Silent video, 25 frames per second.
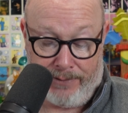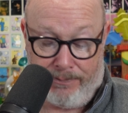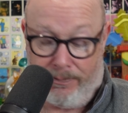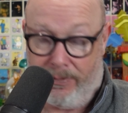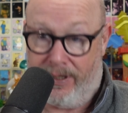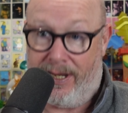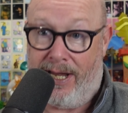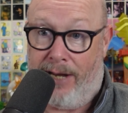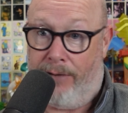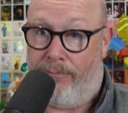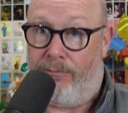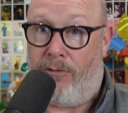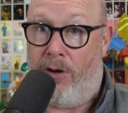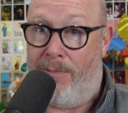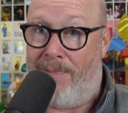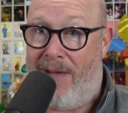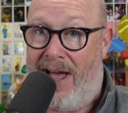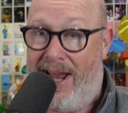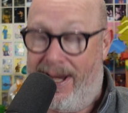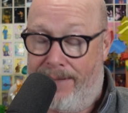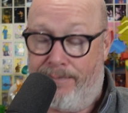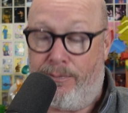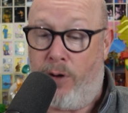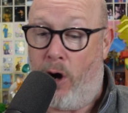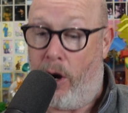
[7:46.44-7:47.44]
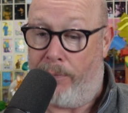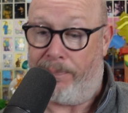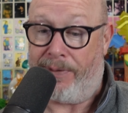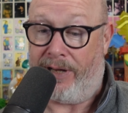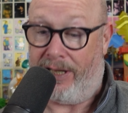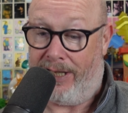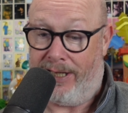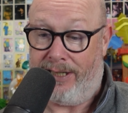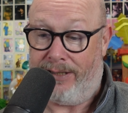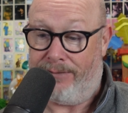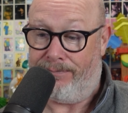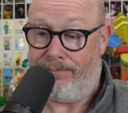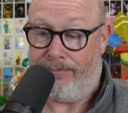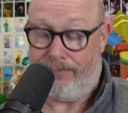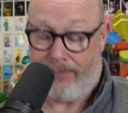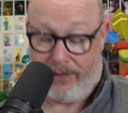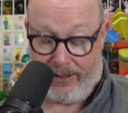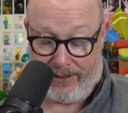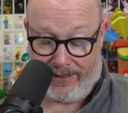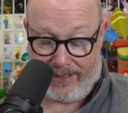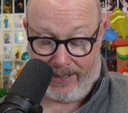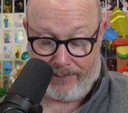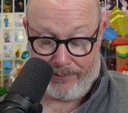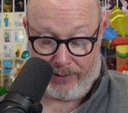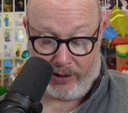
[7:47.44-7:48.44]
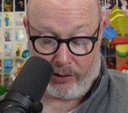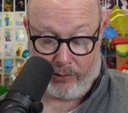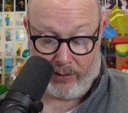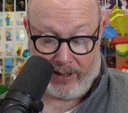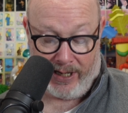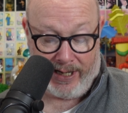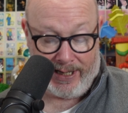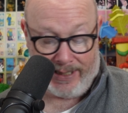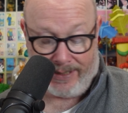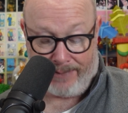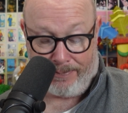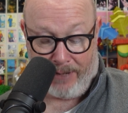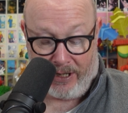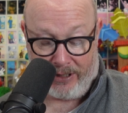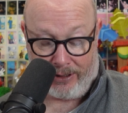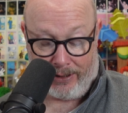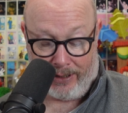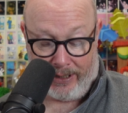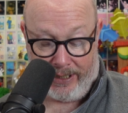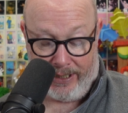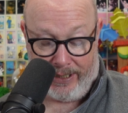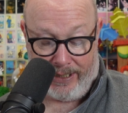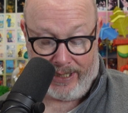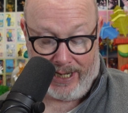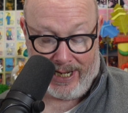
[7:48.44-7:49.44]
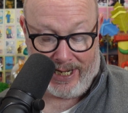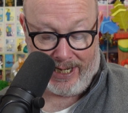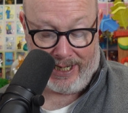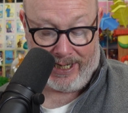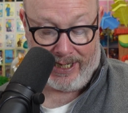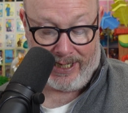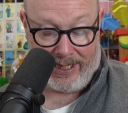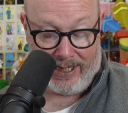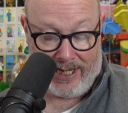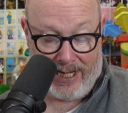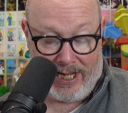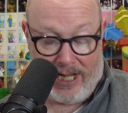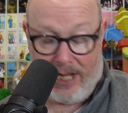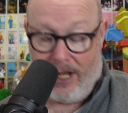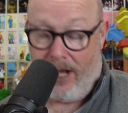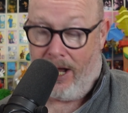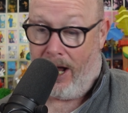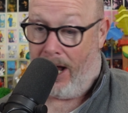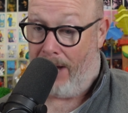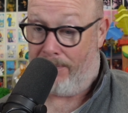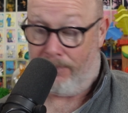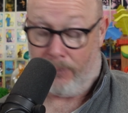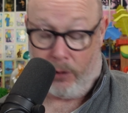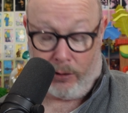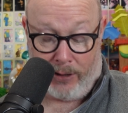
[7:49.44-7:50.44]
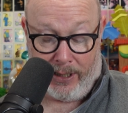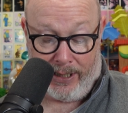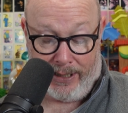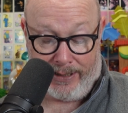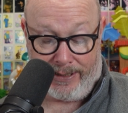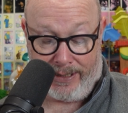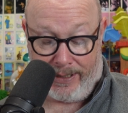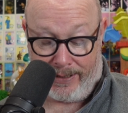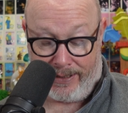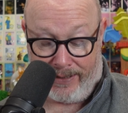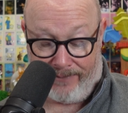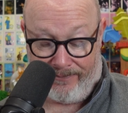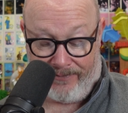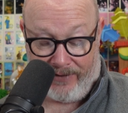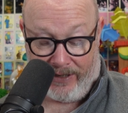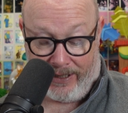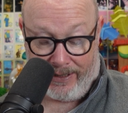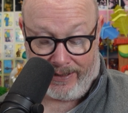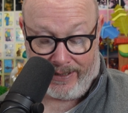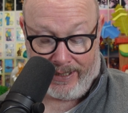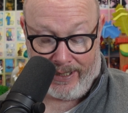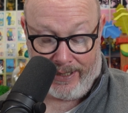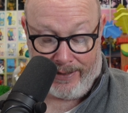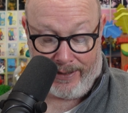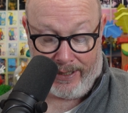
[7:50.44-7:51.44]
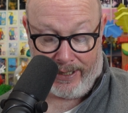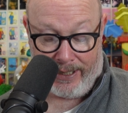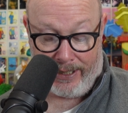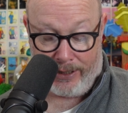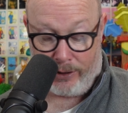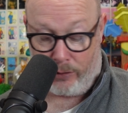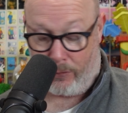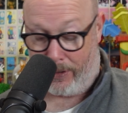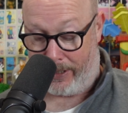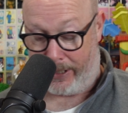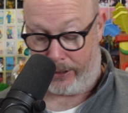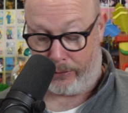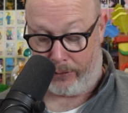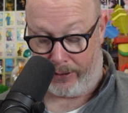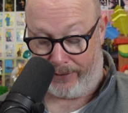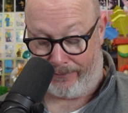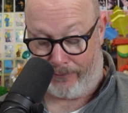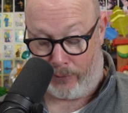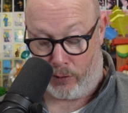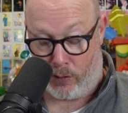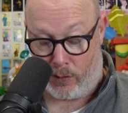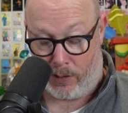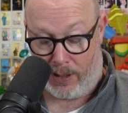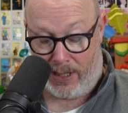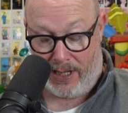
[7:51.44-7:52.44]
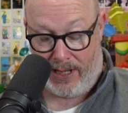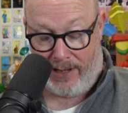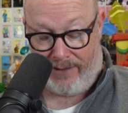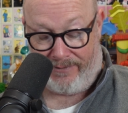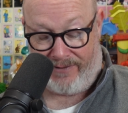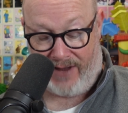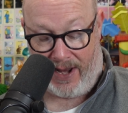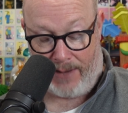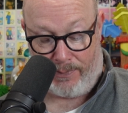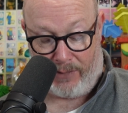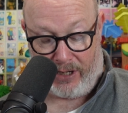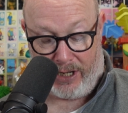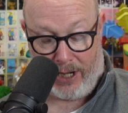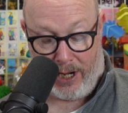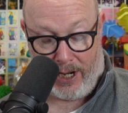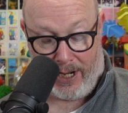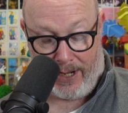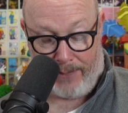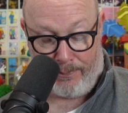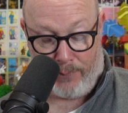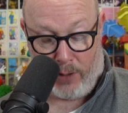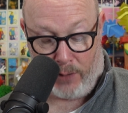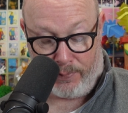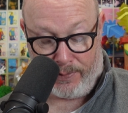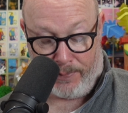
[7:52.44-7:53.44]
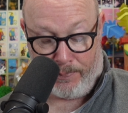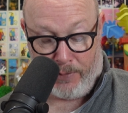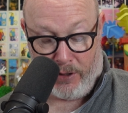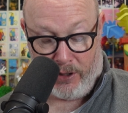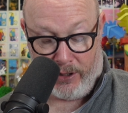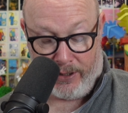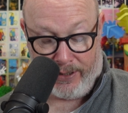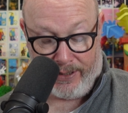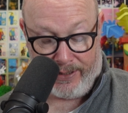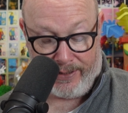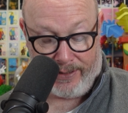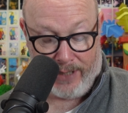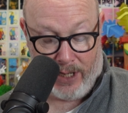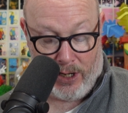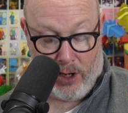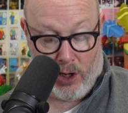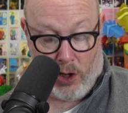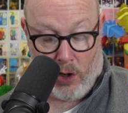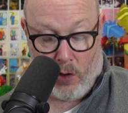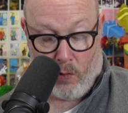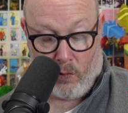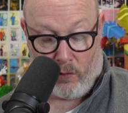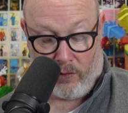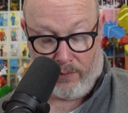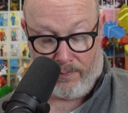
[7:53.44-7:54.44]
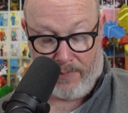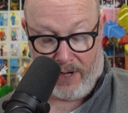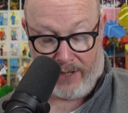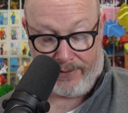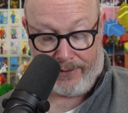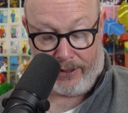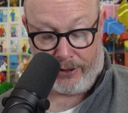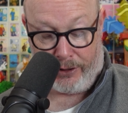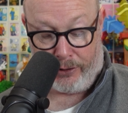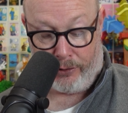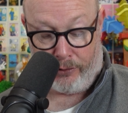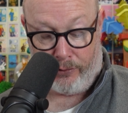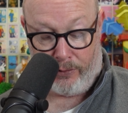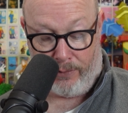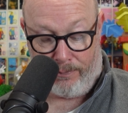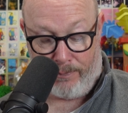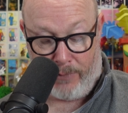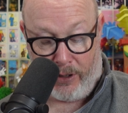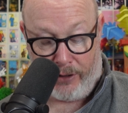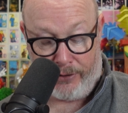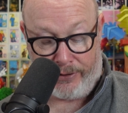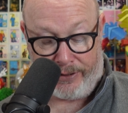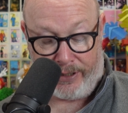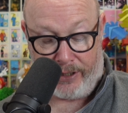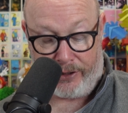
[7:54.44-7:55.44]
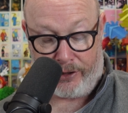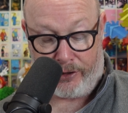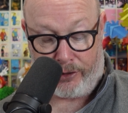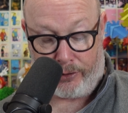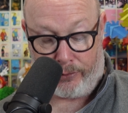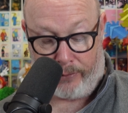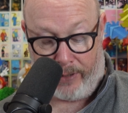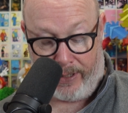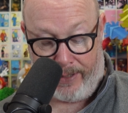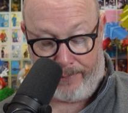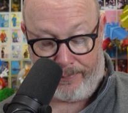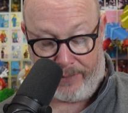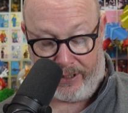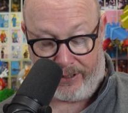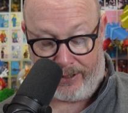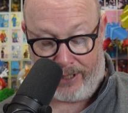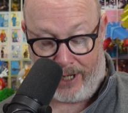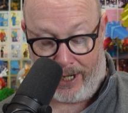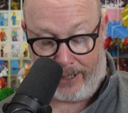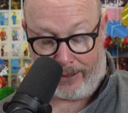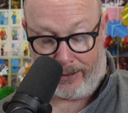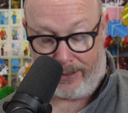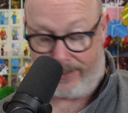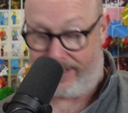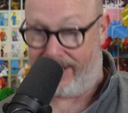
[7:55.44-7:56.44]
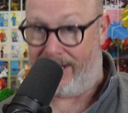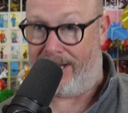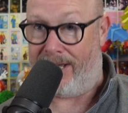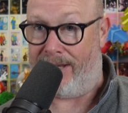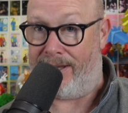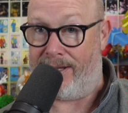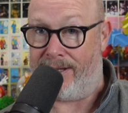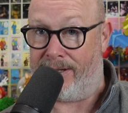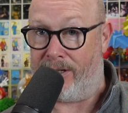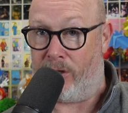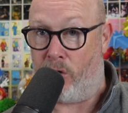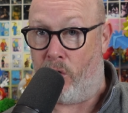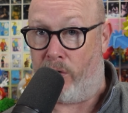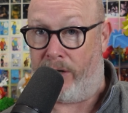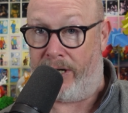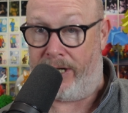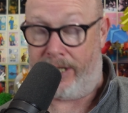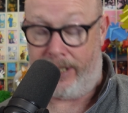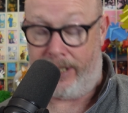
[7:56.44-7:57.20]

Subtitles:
remain popular to some degree, especially I'm looking at some figures here that in 2024, Family Guy and Bob's Burgers were among the 2 most streamed titles. This is according to